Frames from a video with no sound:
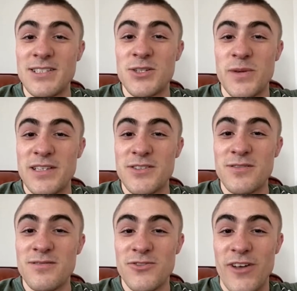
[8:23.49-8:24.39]
into his
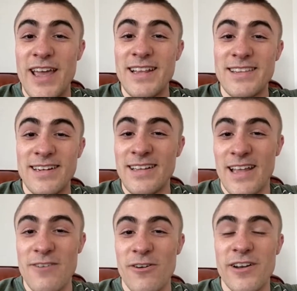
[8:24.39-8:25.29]
training, didn't he,
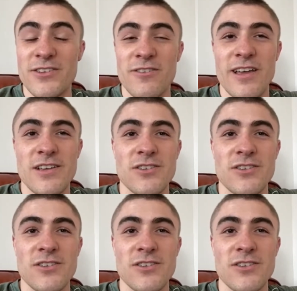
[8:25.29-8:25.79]
later on in his career? Yeah.